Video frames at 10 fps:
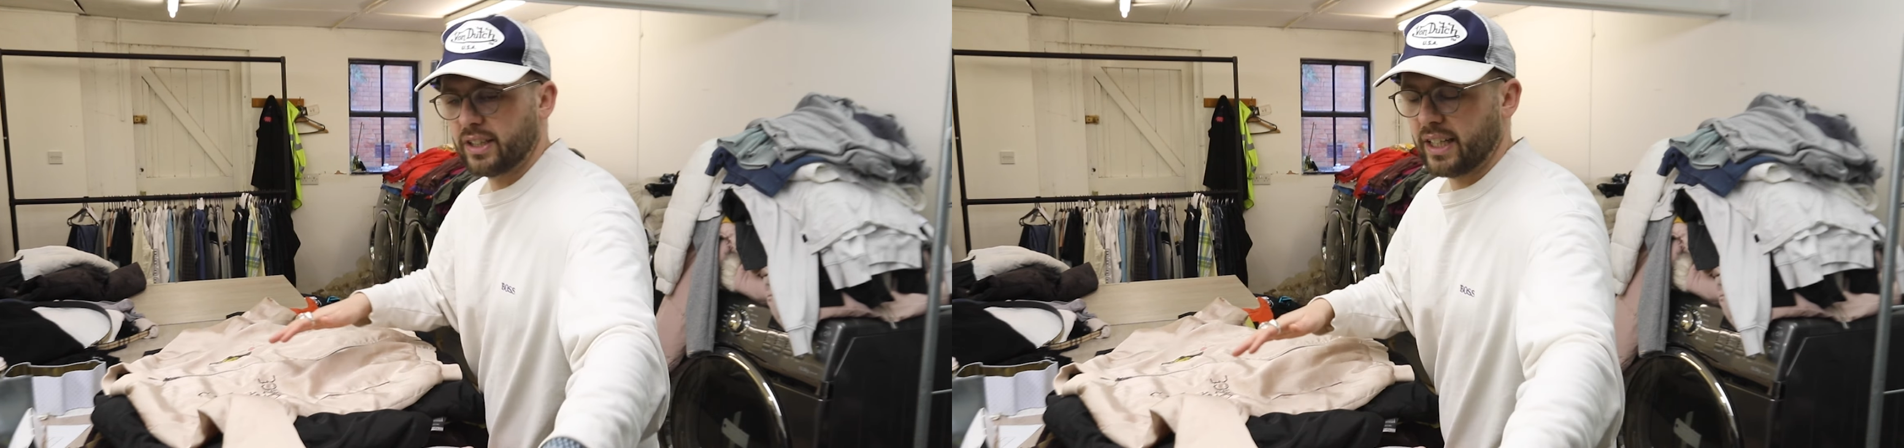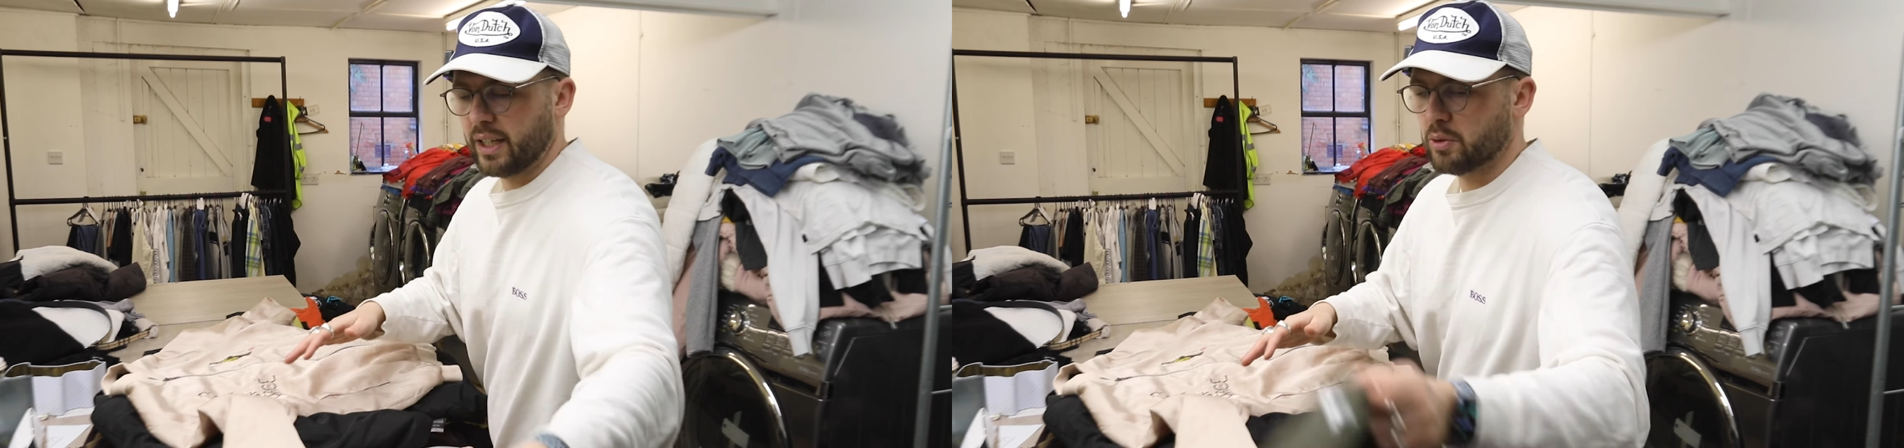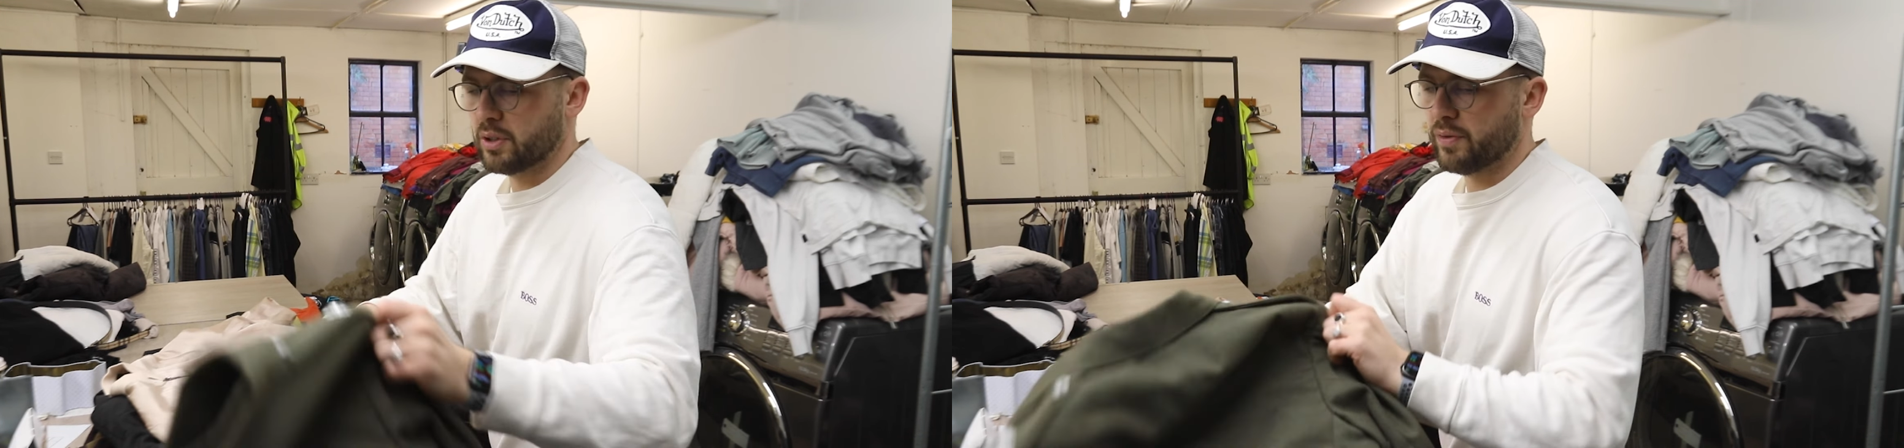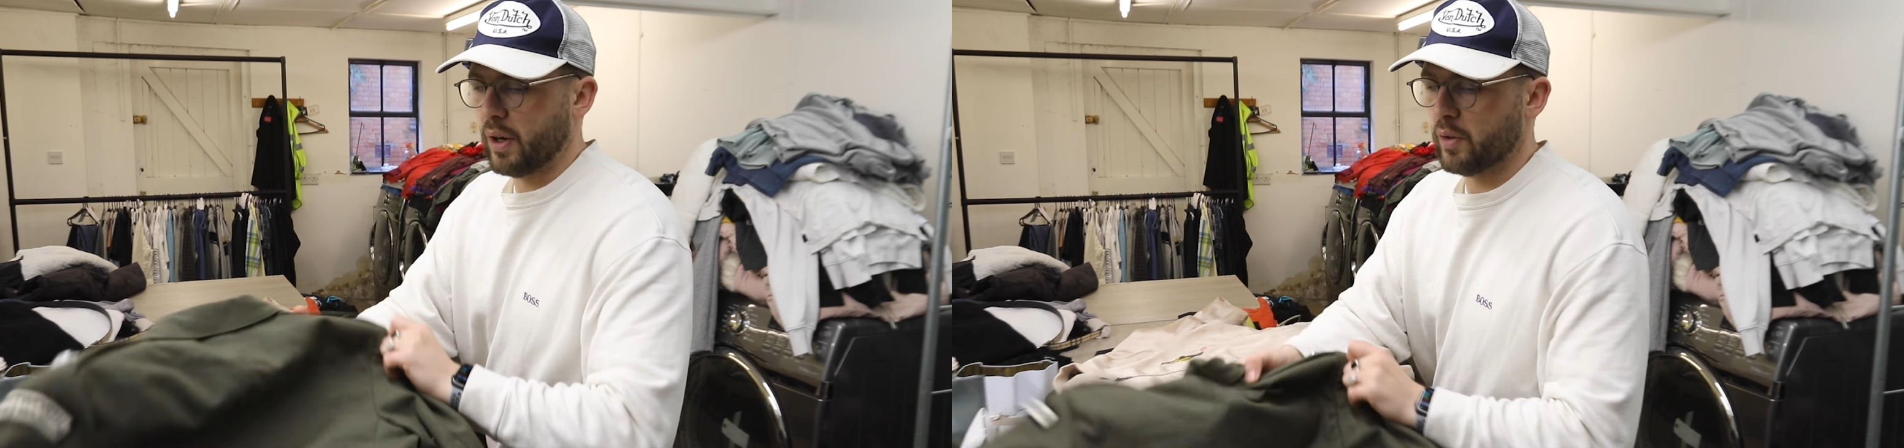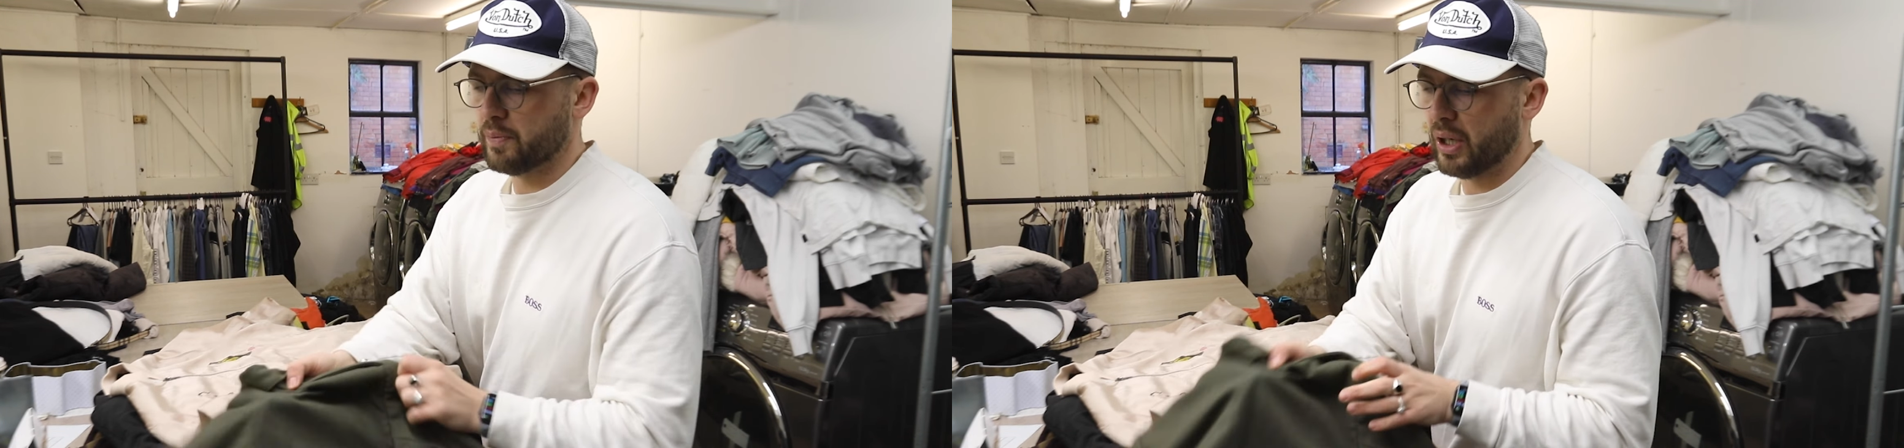think it was the
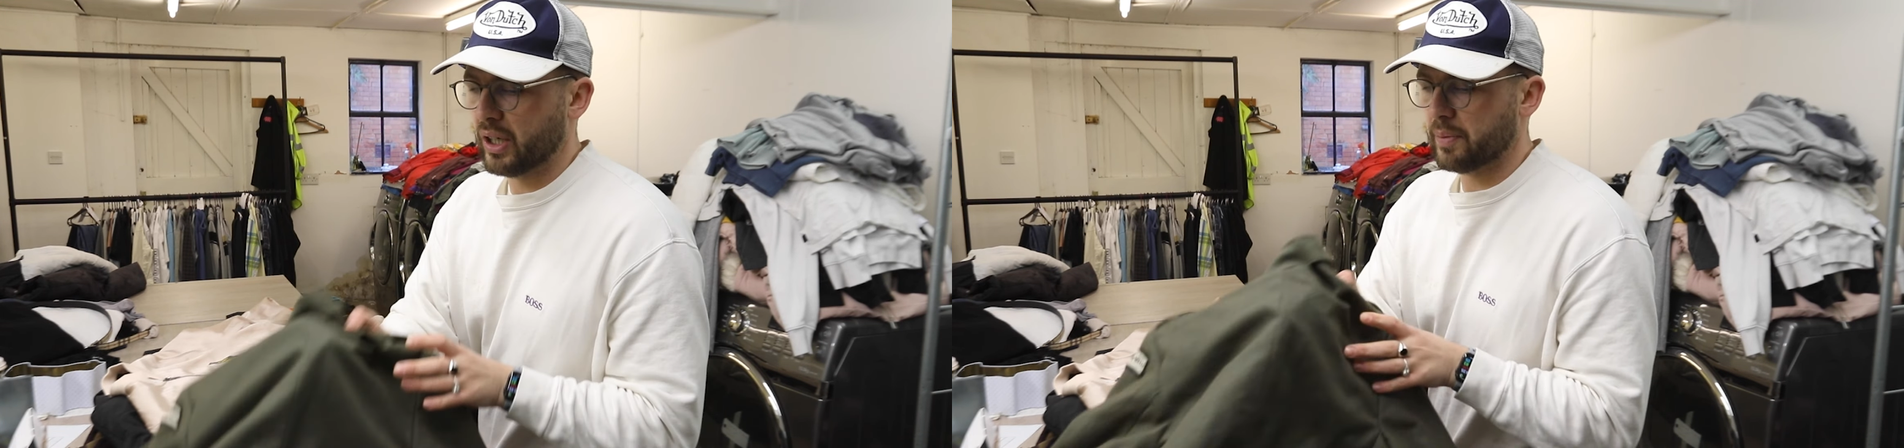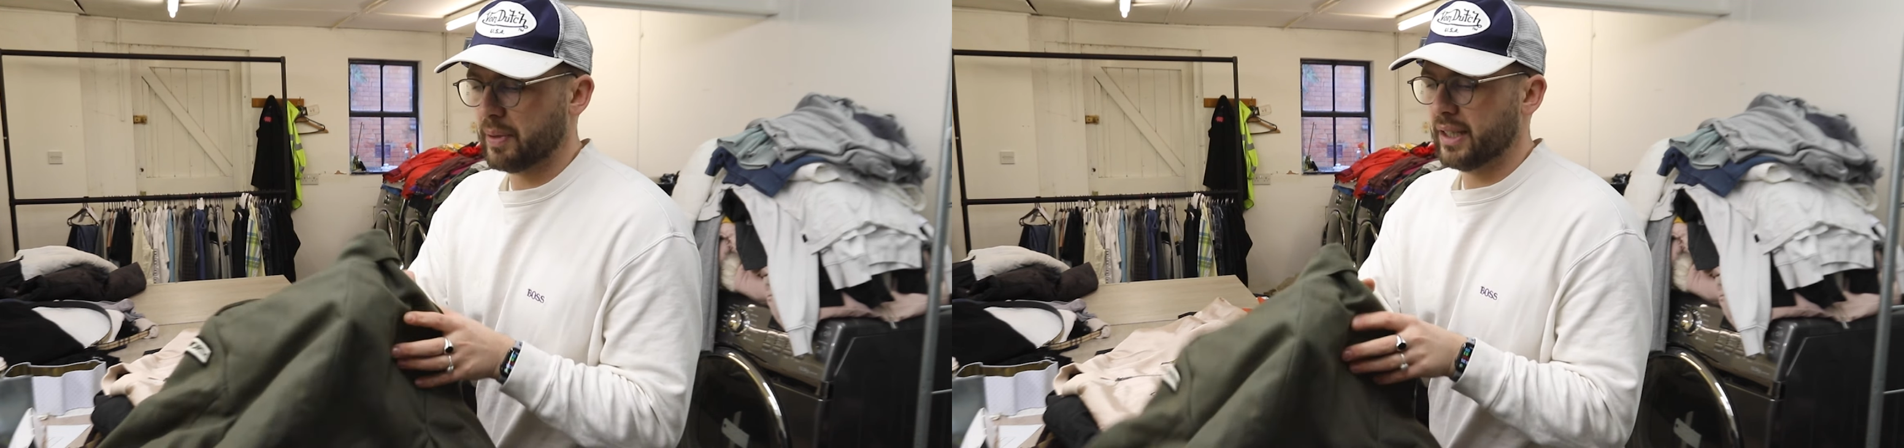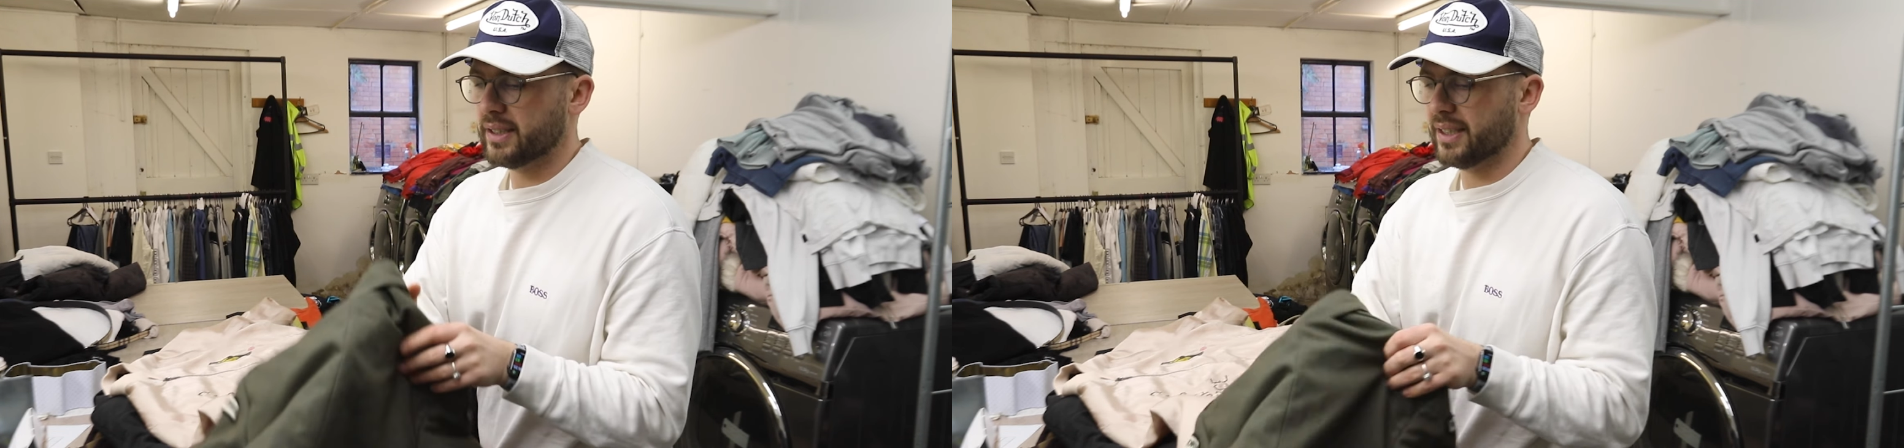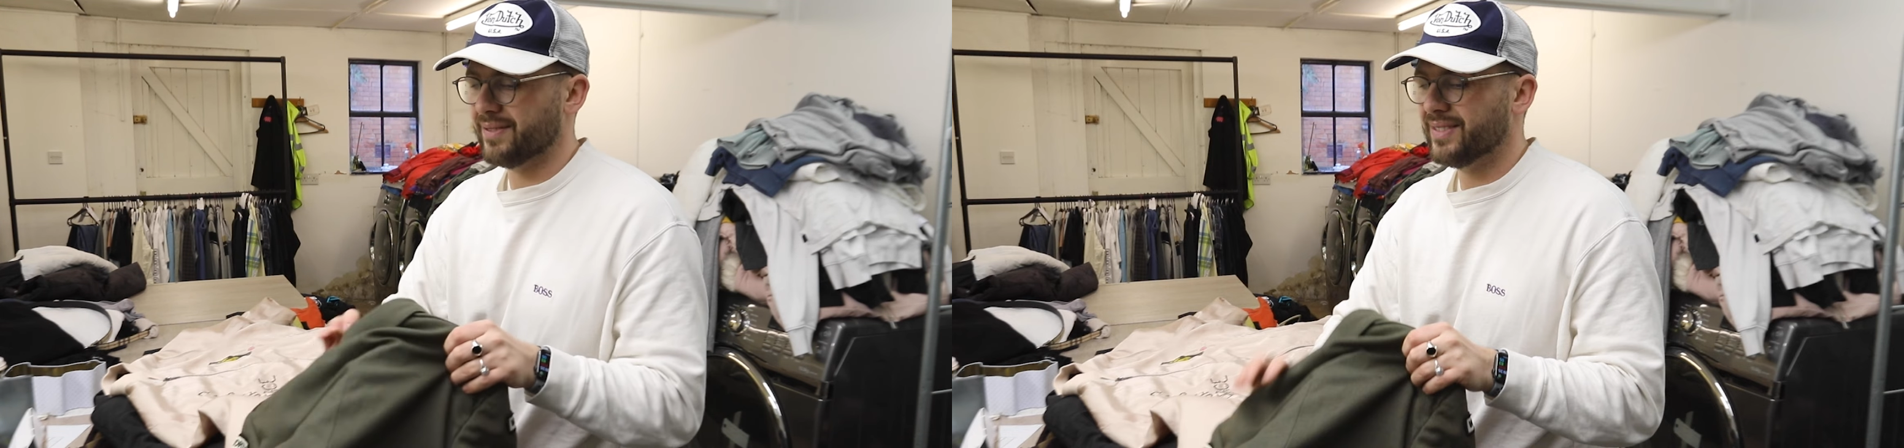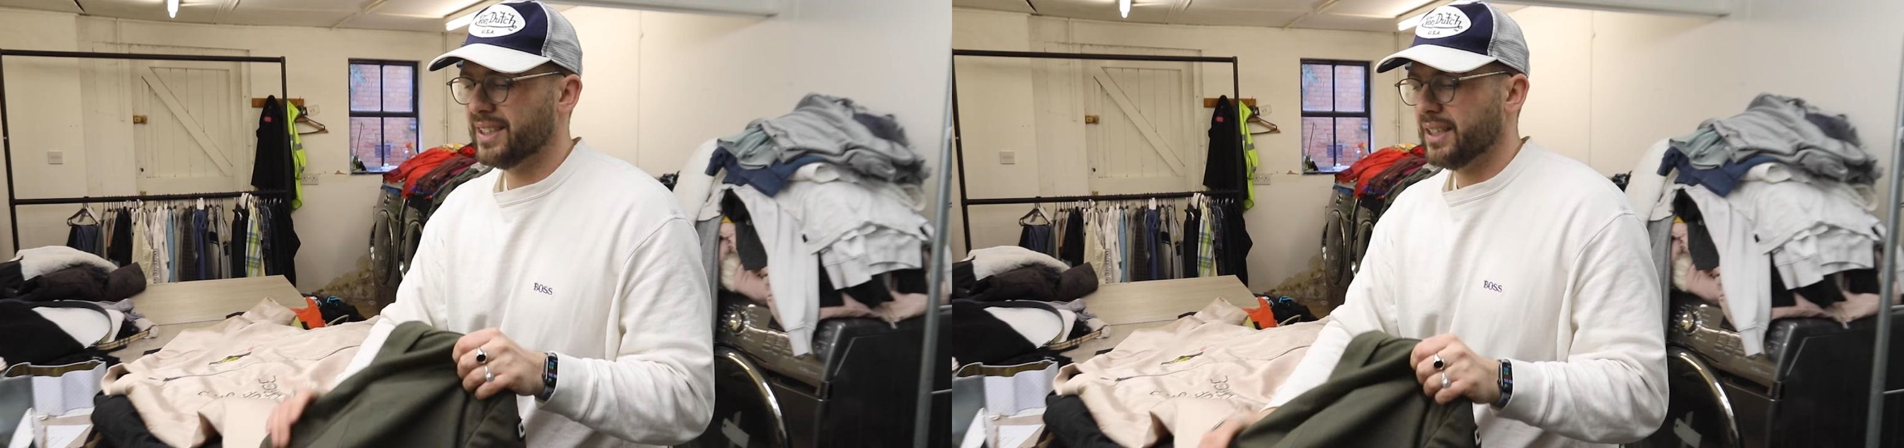fault of Marketplace,
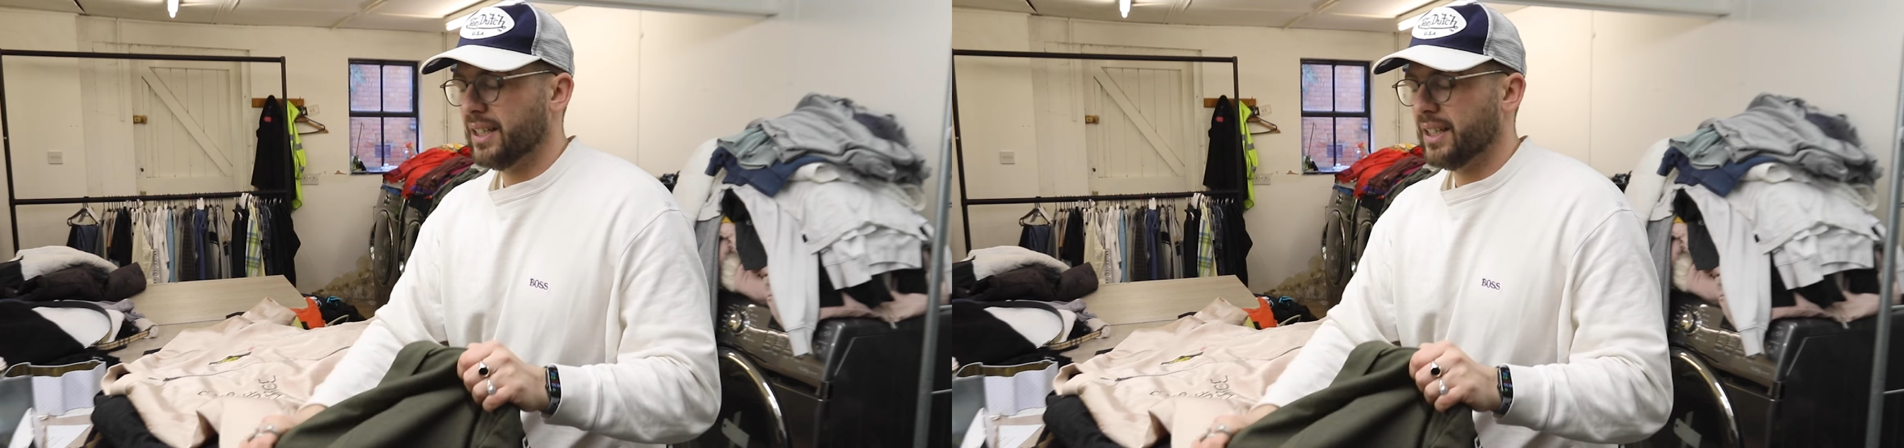and